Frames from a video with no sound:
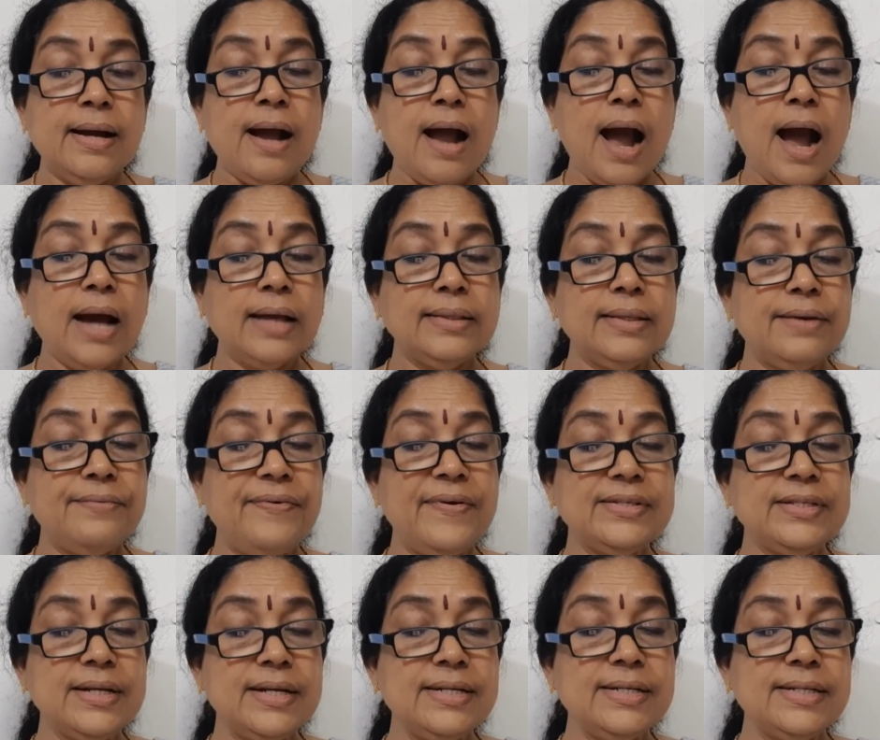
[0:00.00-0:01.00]
other
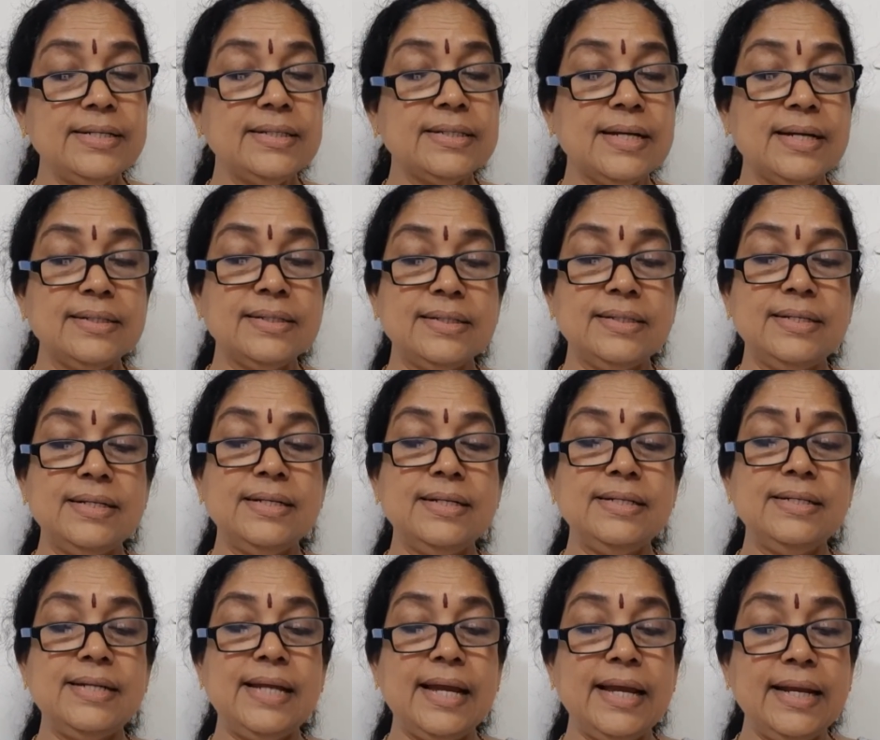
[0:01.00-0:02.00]
facilities
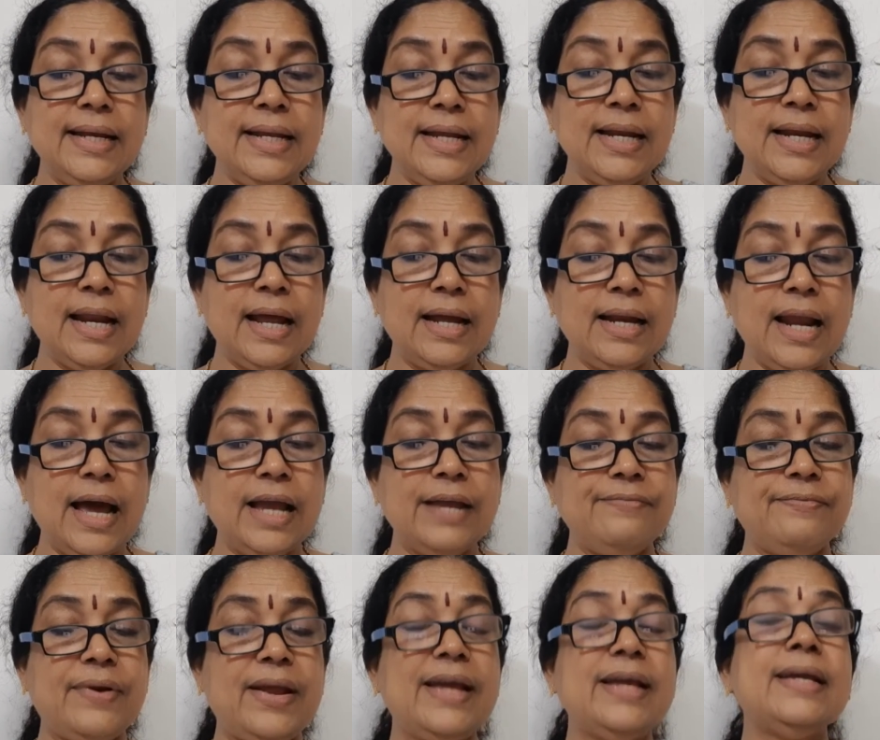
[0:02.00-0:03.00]
concerning daily
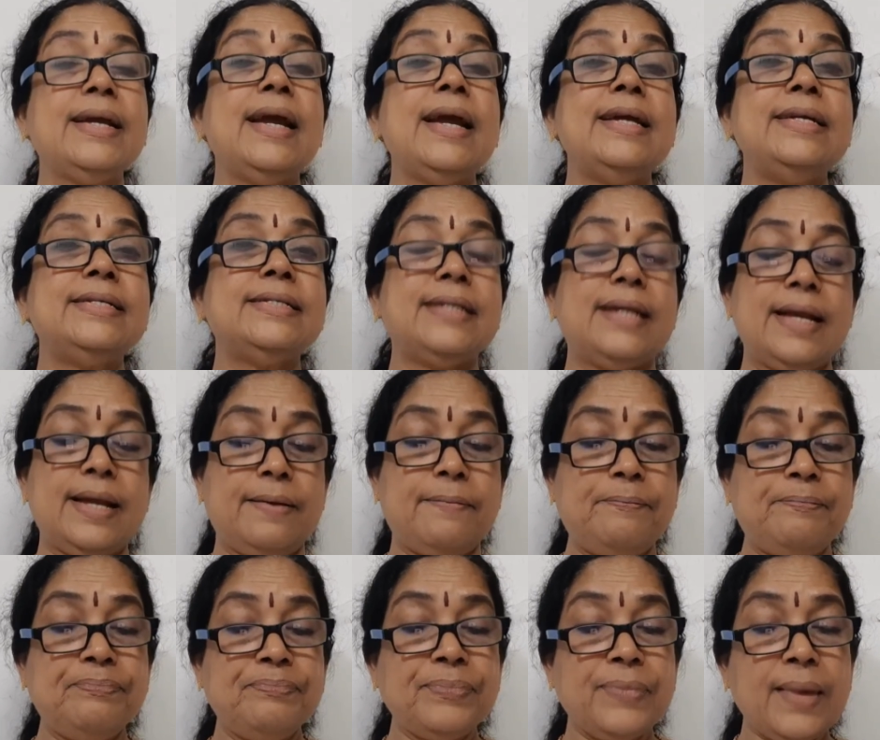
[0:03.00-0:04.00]
life like
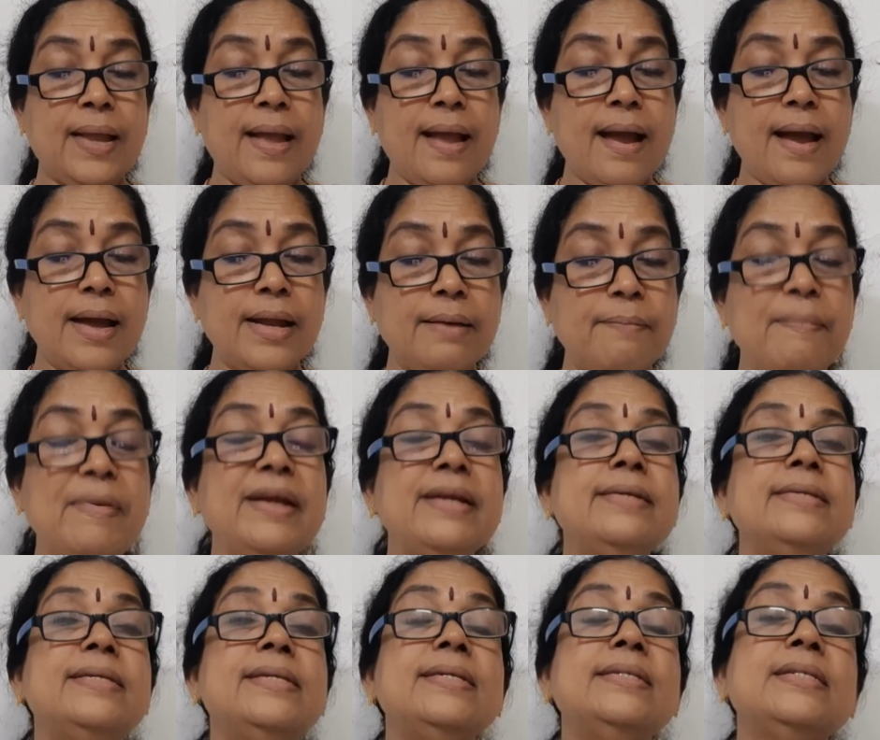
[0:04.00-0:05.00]
catering and
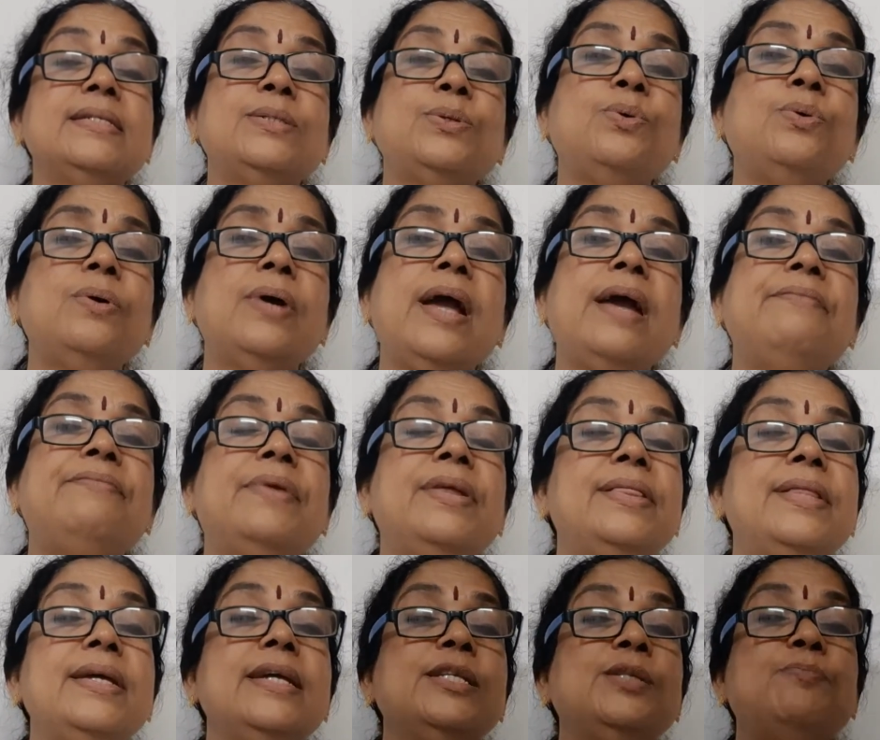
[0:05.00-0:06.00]
medicine. So
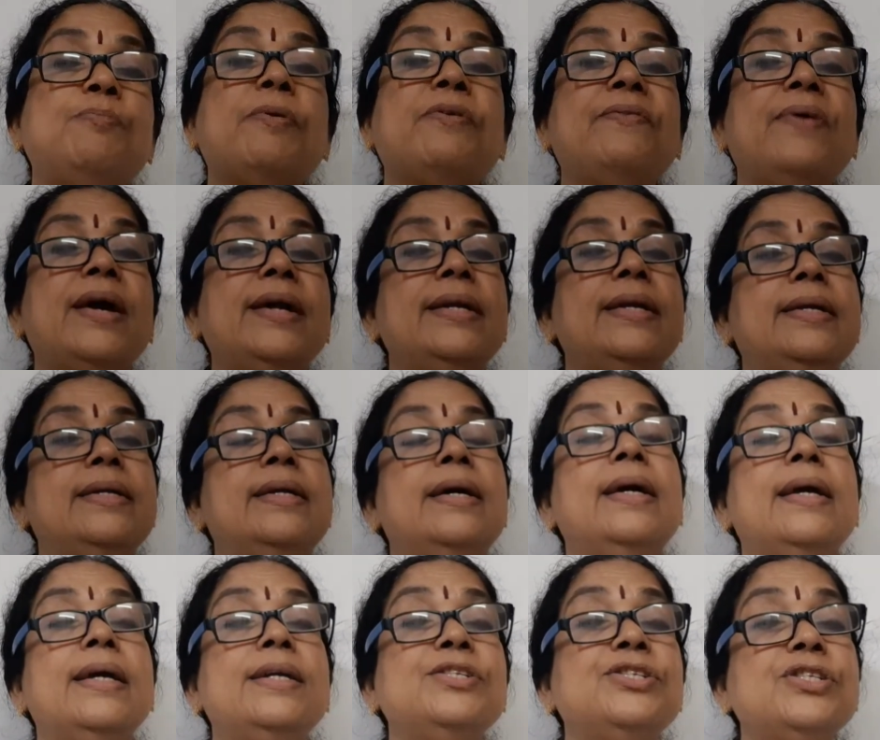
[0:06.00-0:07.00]
everything is
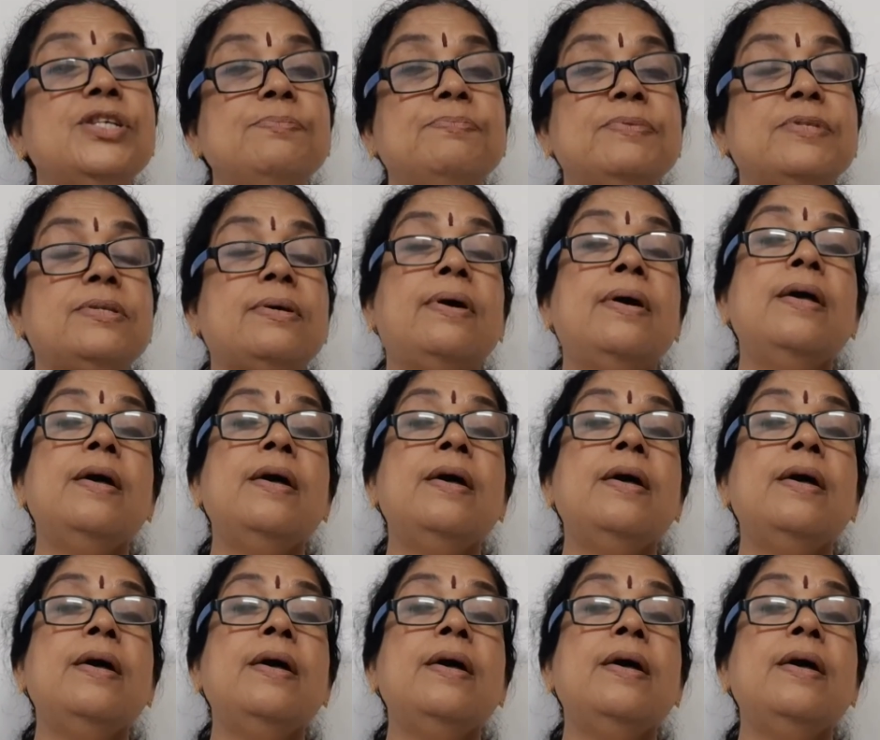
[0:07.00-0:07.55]
provided in ships.